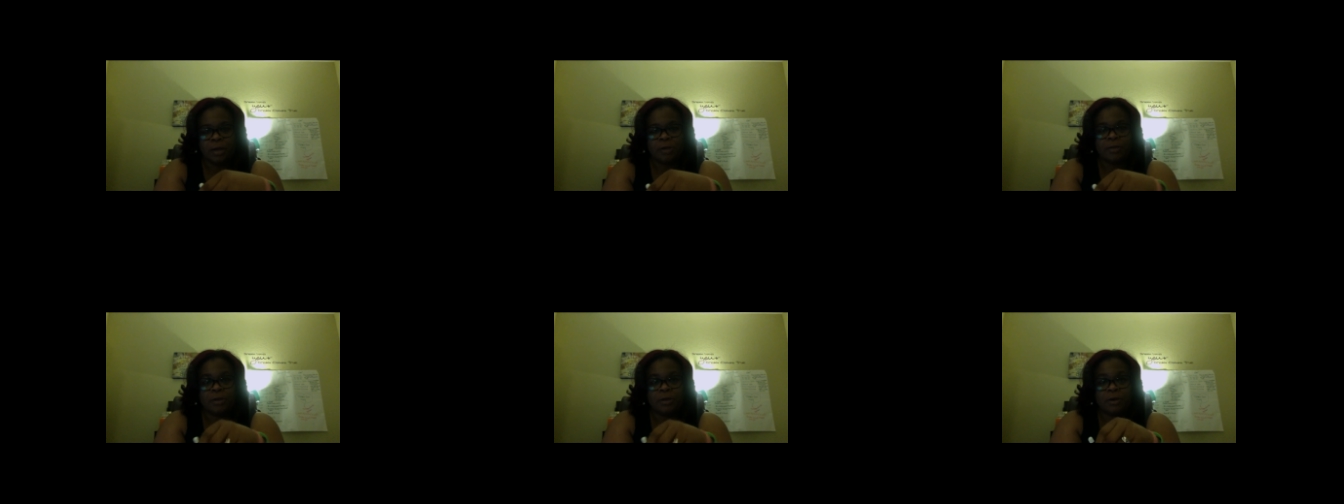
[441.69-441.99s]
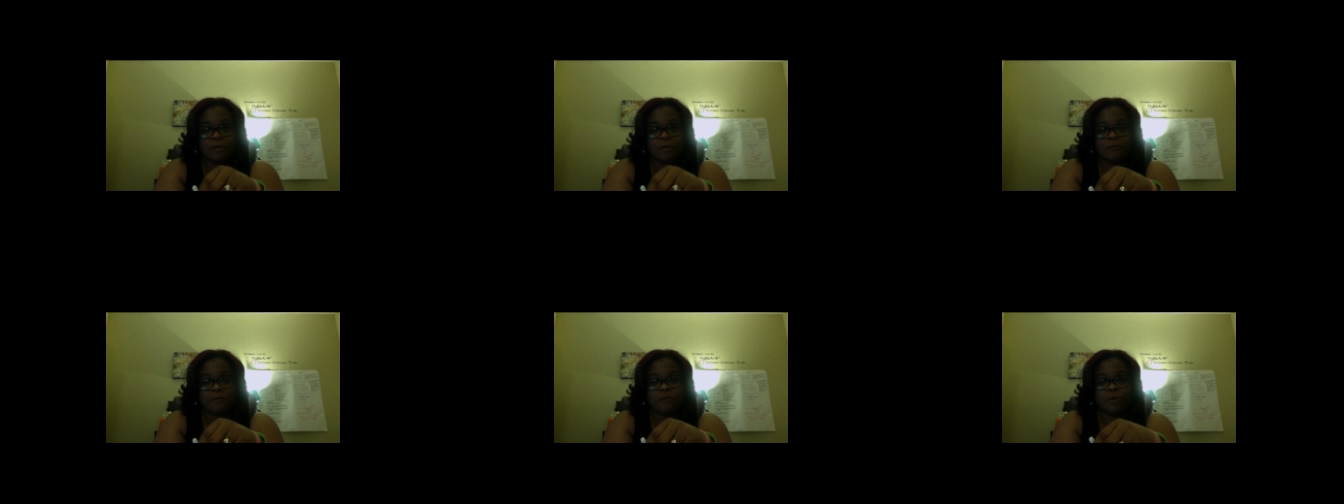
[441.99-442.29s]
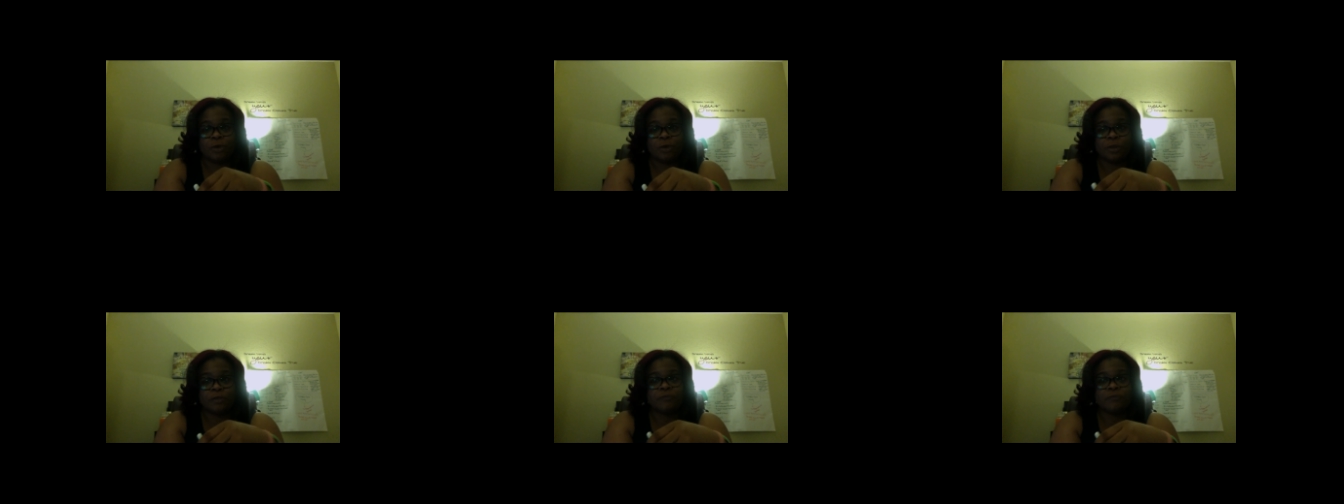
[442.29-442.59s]
their
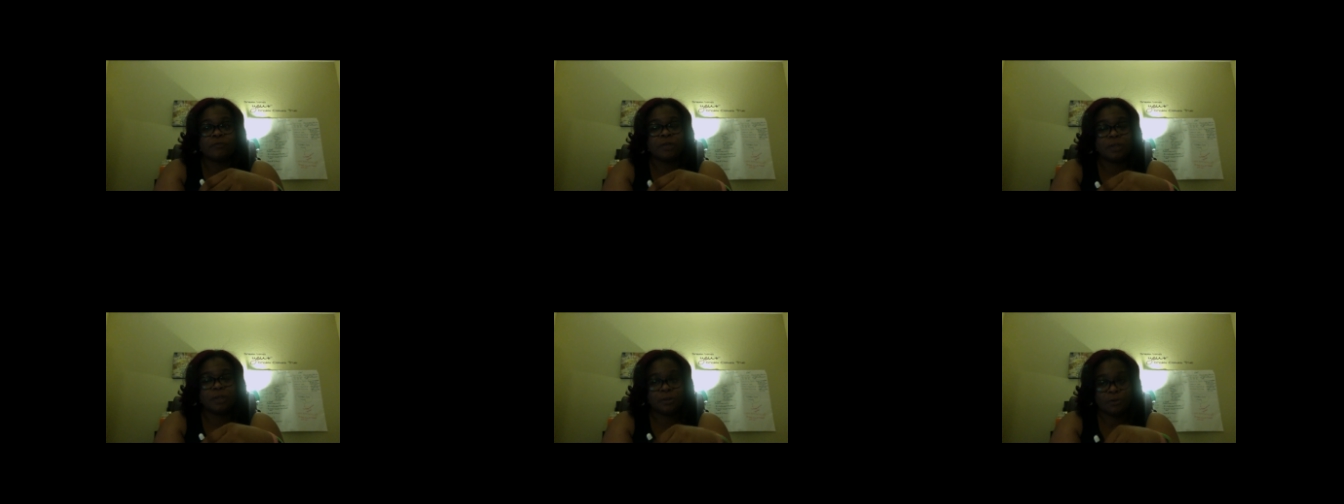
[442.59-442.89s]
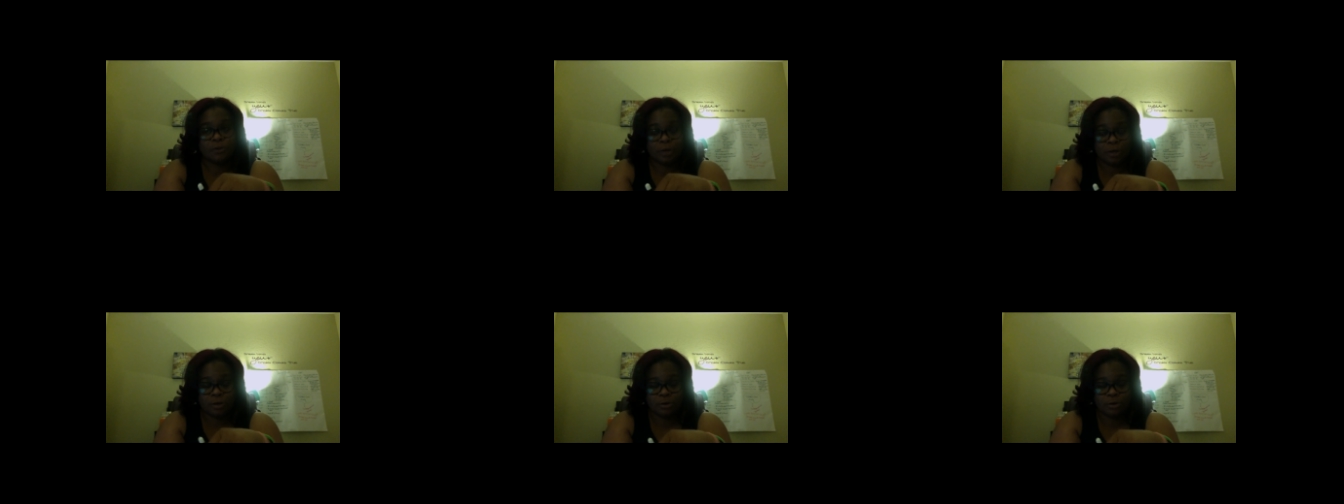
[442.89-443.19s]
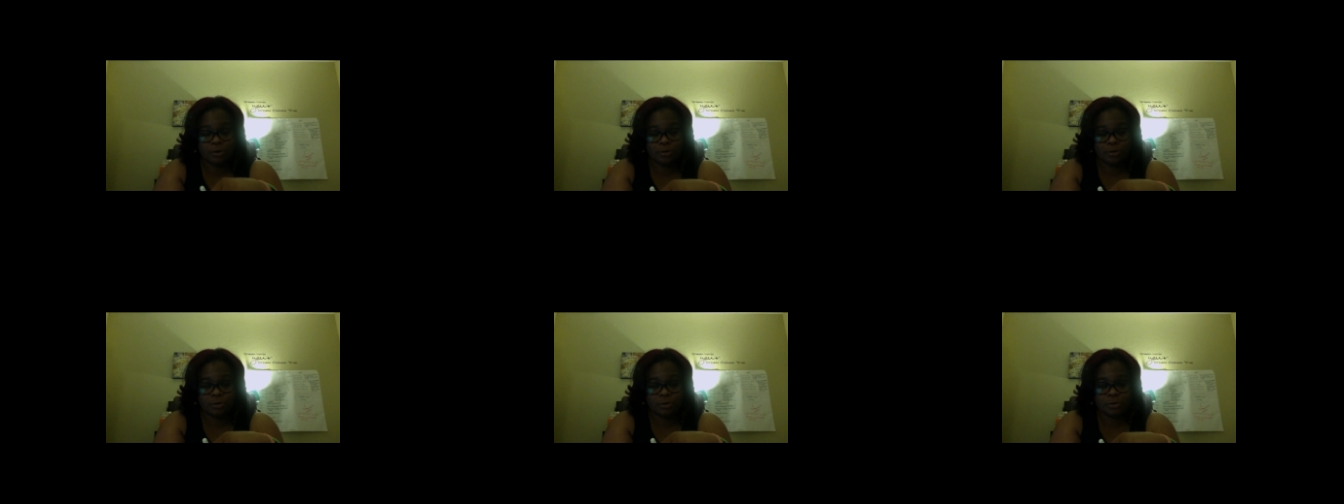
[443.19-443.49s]
fourth and fifth grade
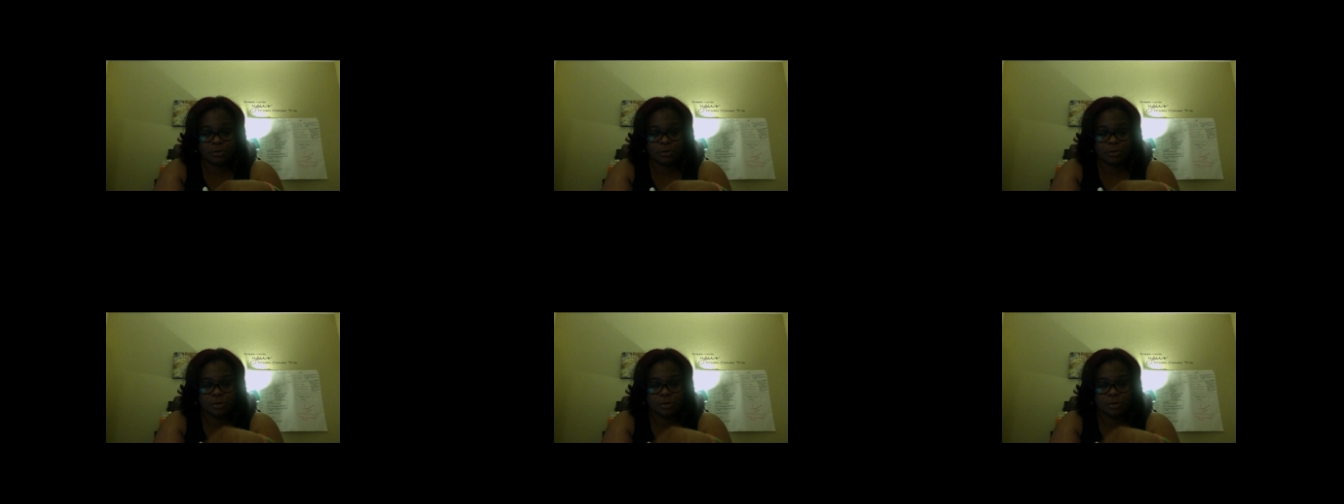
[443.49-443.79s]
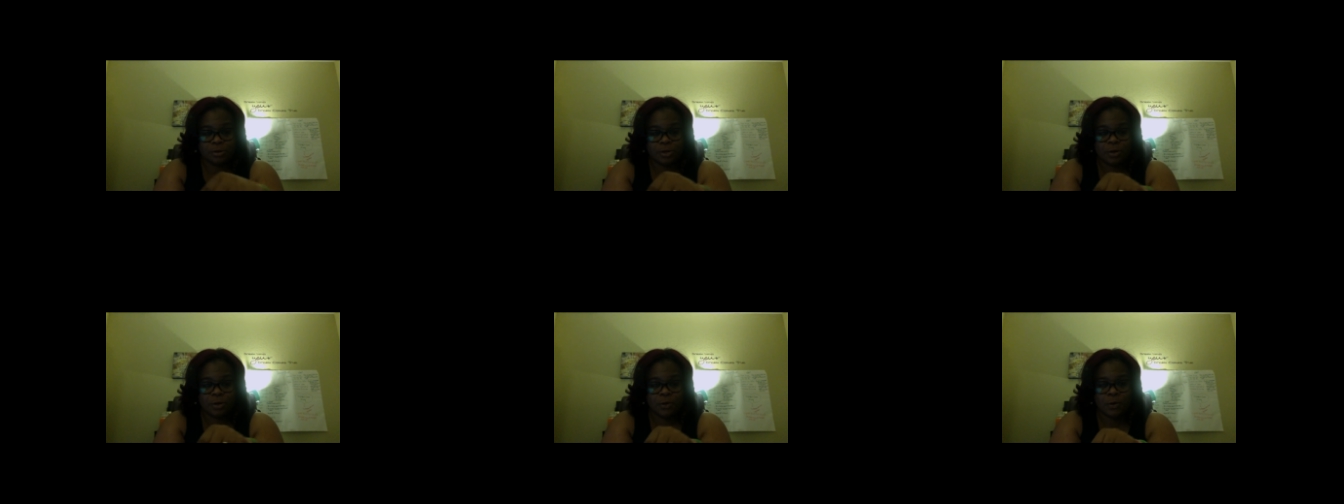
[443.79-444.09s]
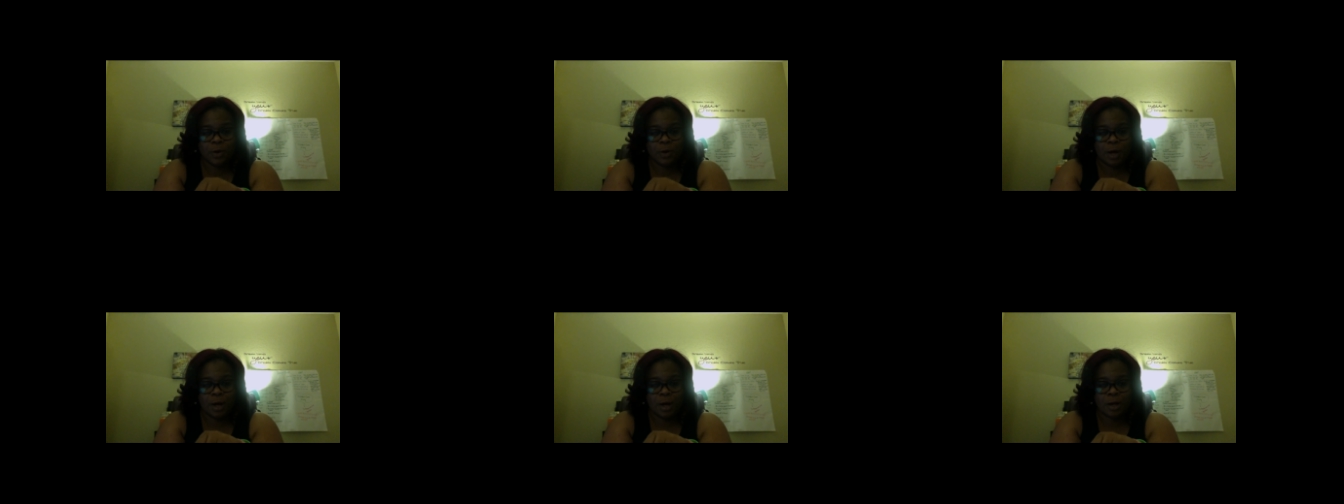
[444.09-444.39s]
girls
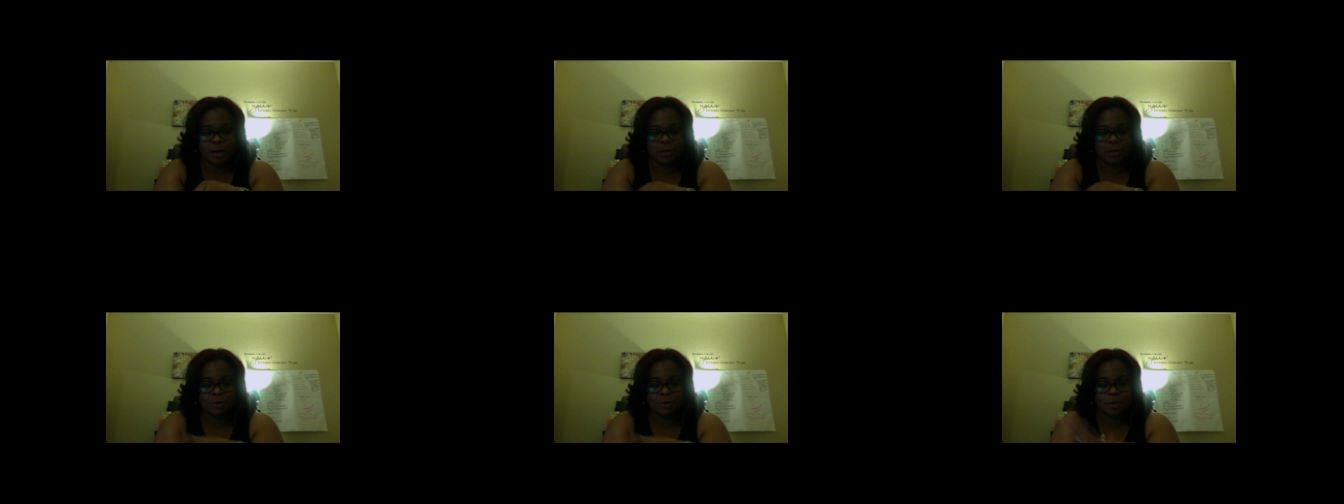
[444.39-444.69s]
so i